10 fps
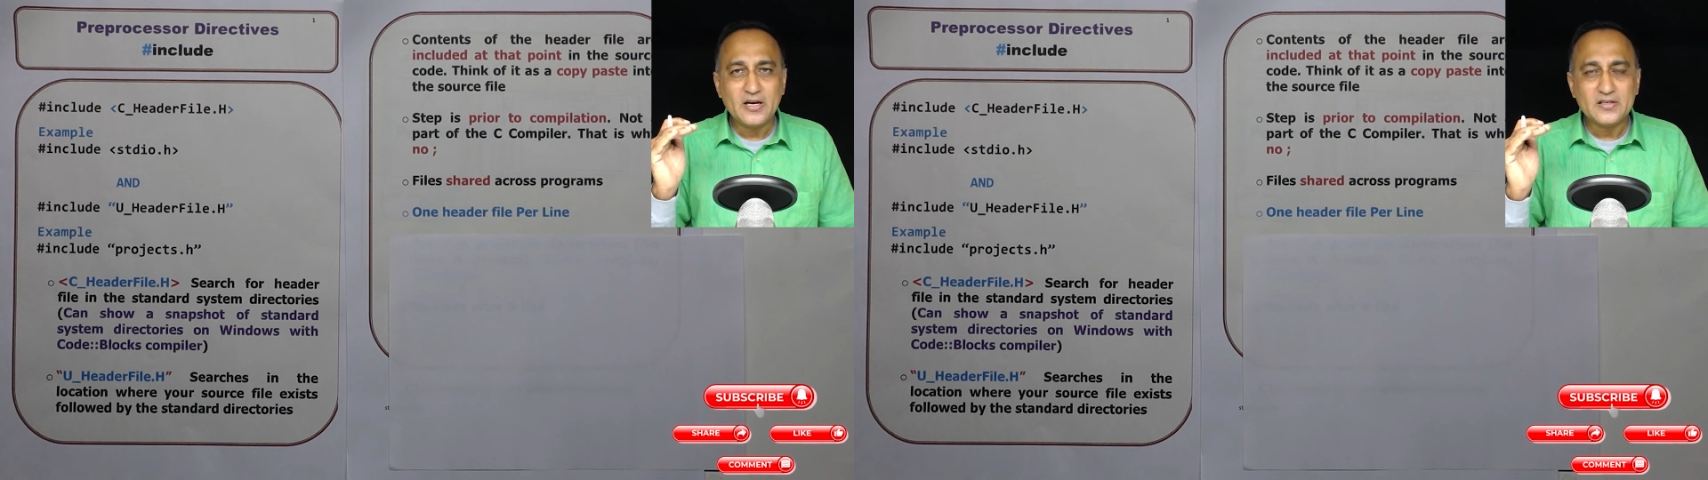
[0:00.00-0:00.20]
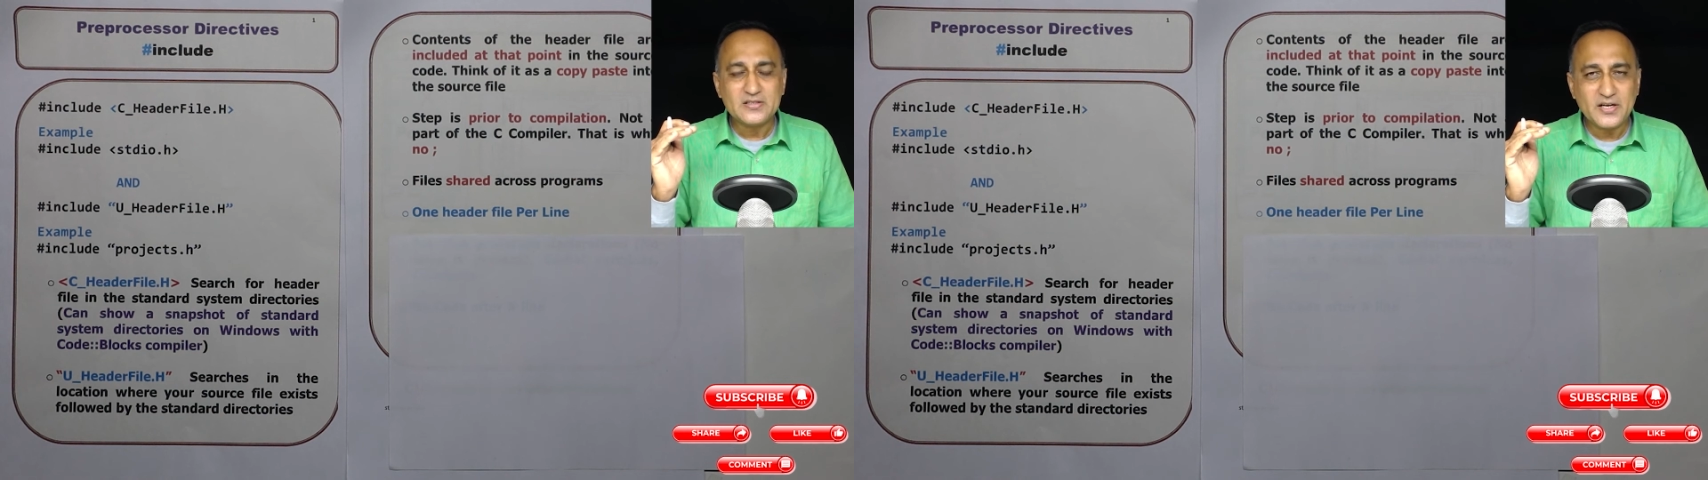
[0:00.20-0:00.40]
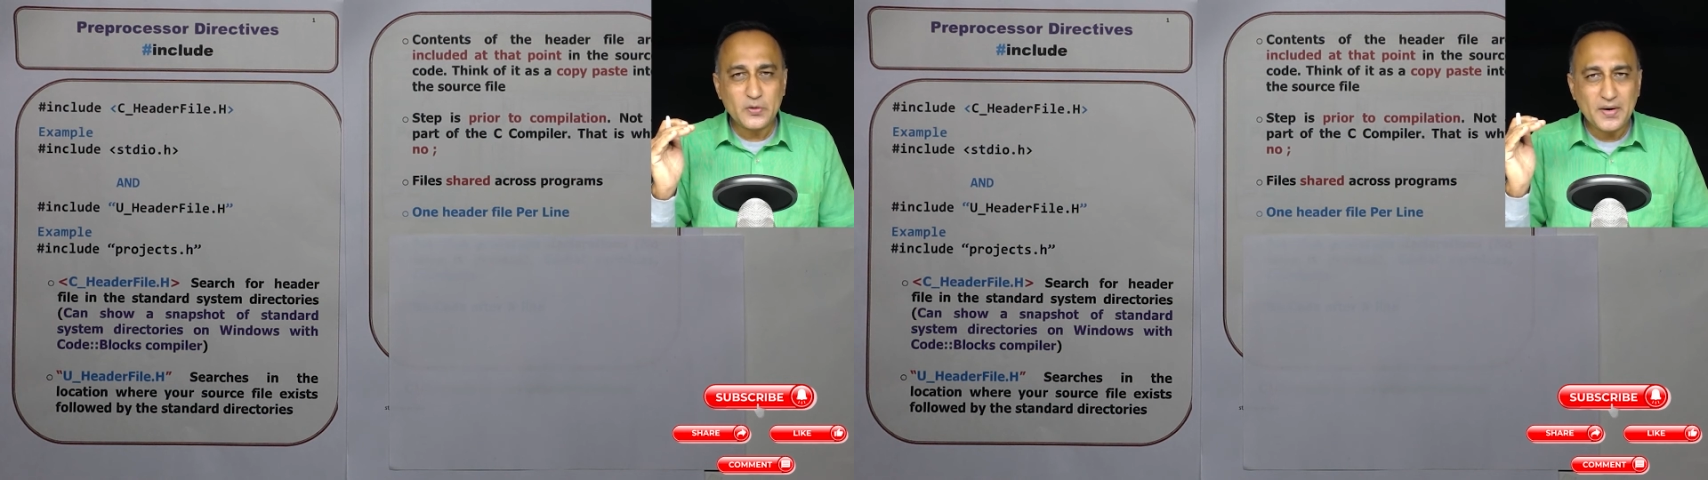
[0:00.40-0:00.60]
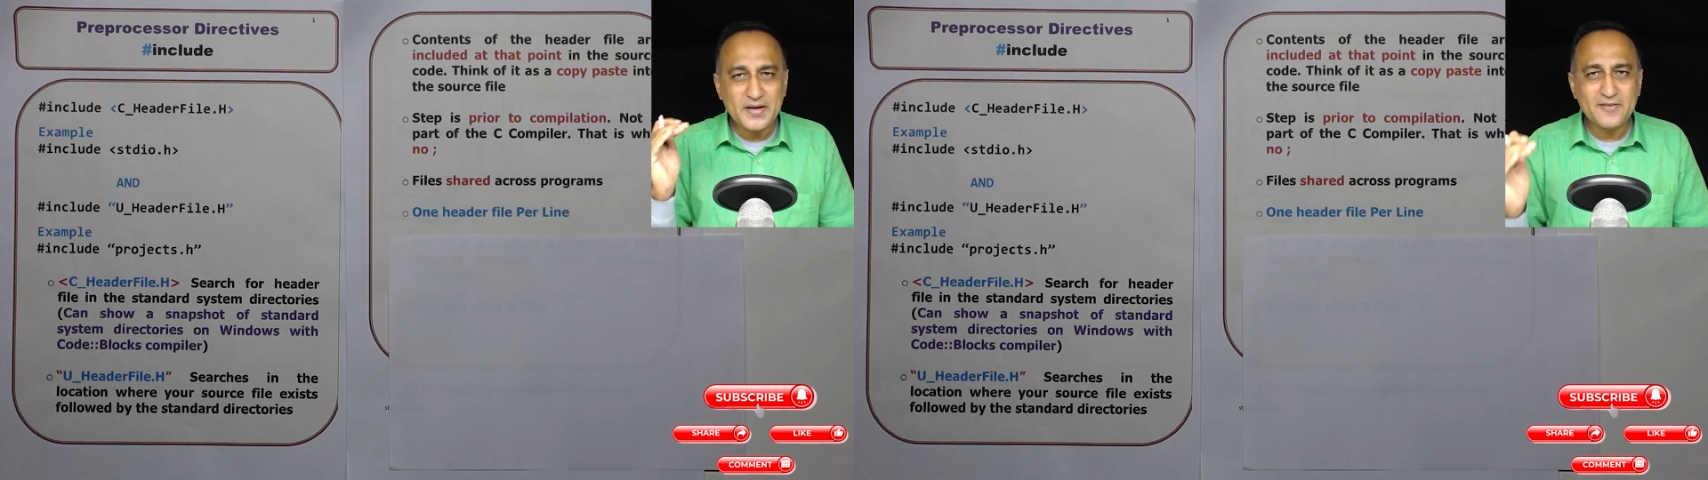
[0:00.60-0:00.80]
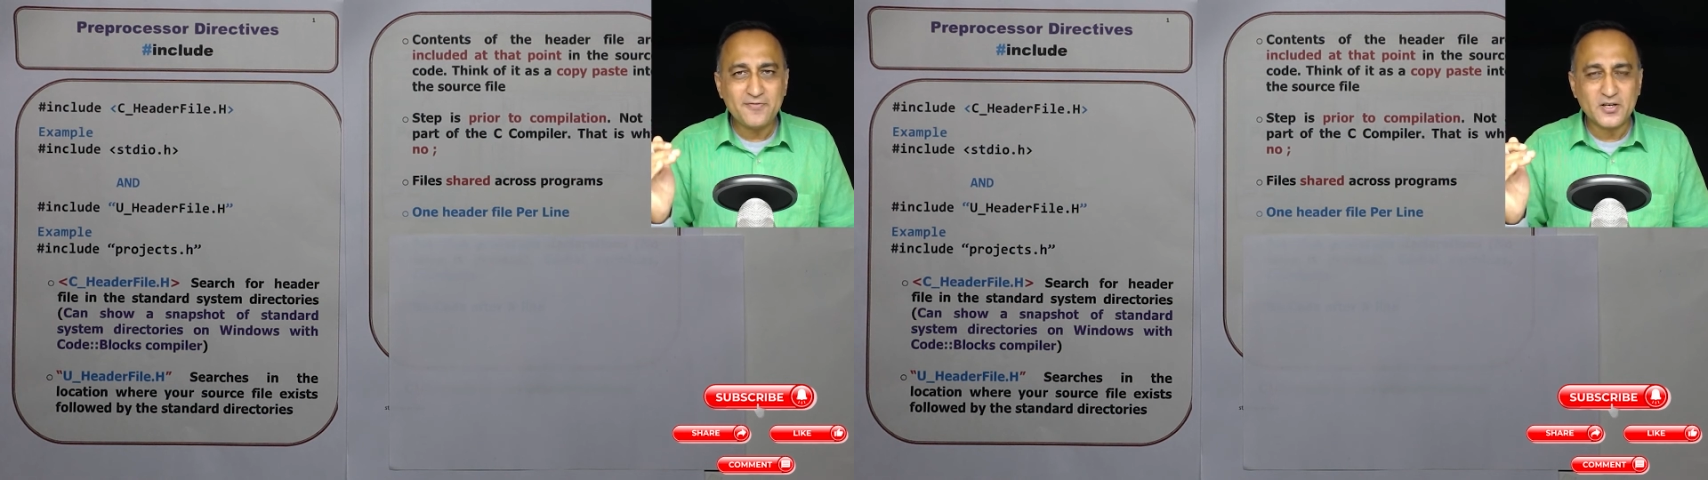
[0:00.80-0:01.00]
say
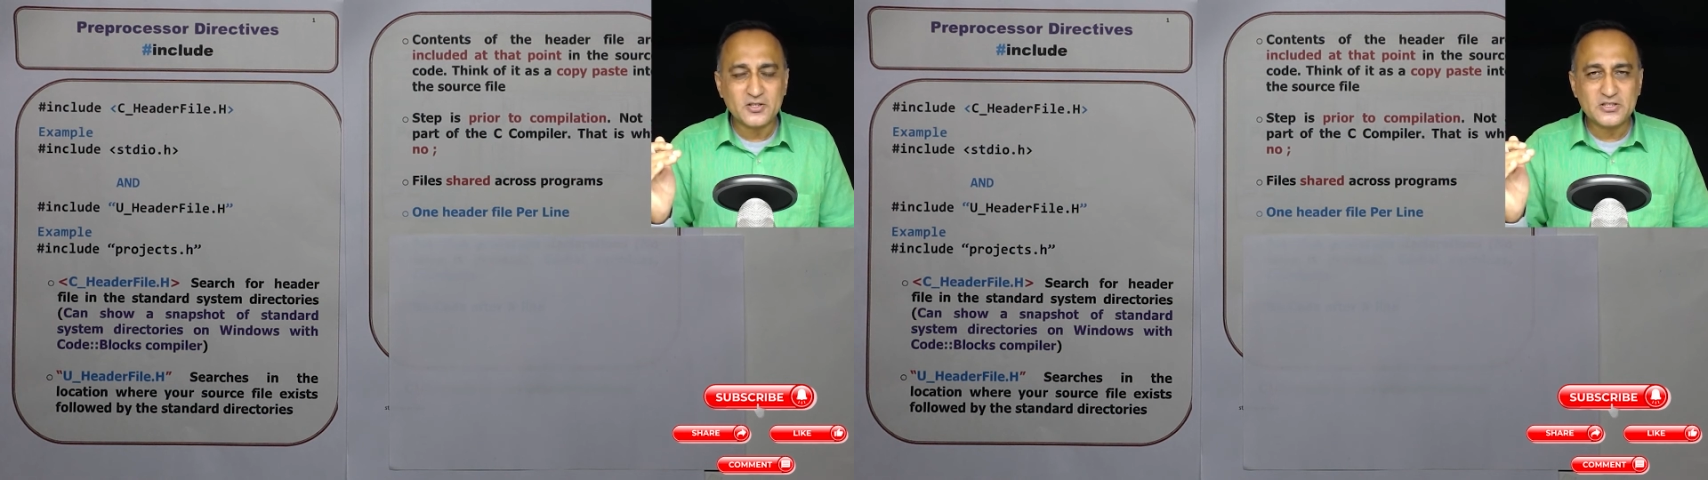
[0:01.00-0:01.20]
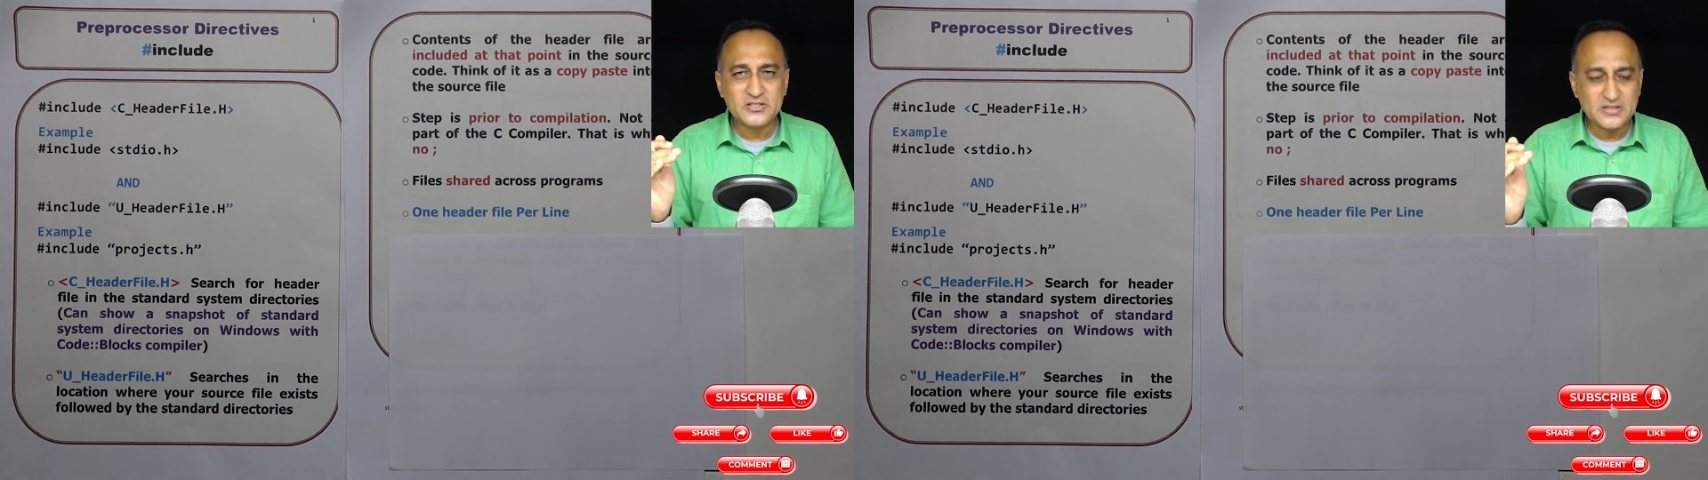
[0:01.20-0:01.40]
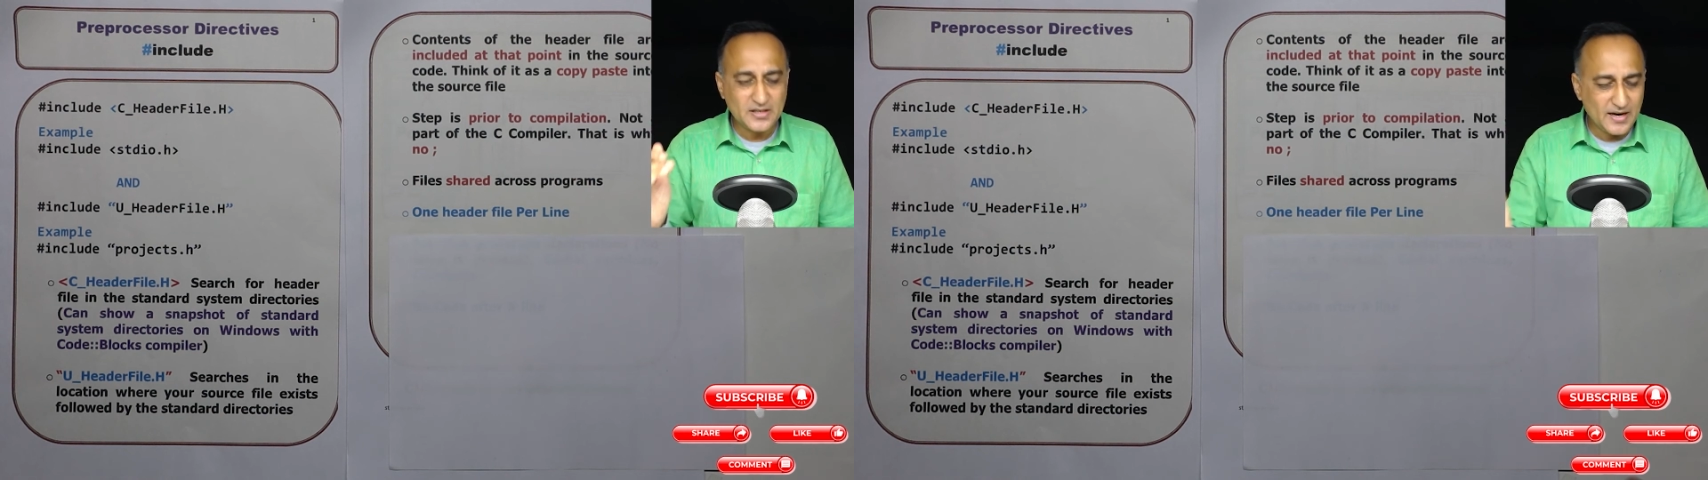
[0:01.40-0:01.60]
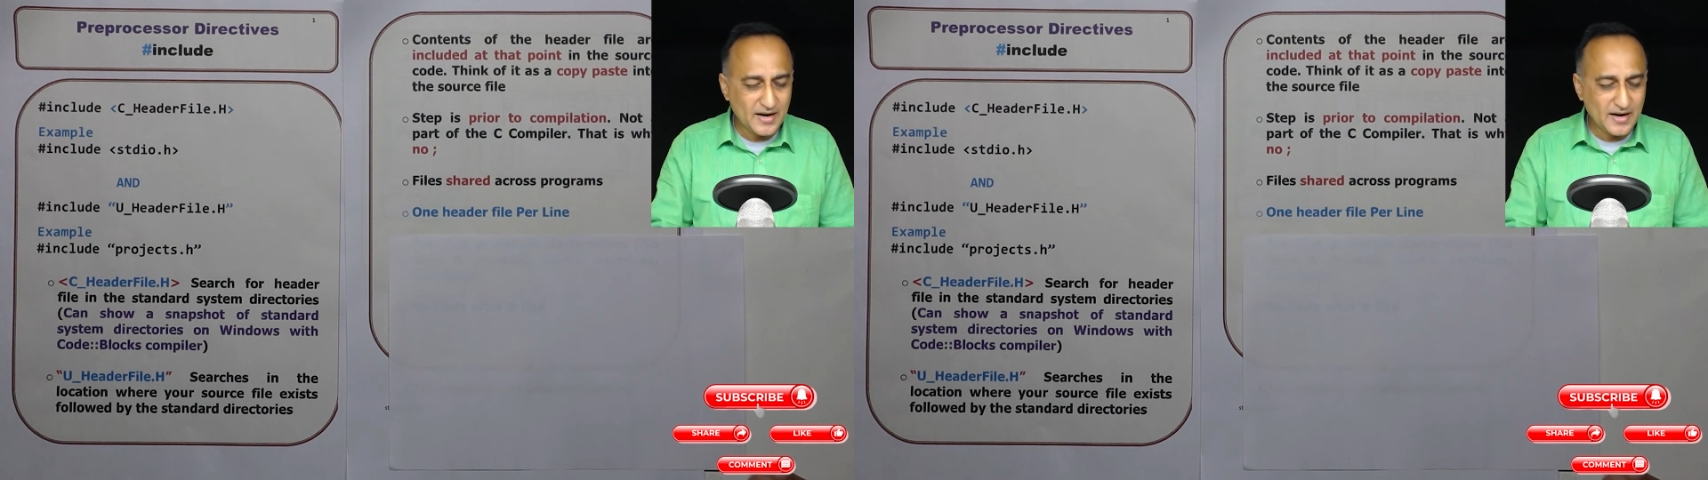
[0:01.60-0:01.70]
20 functions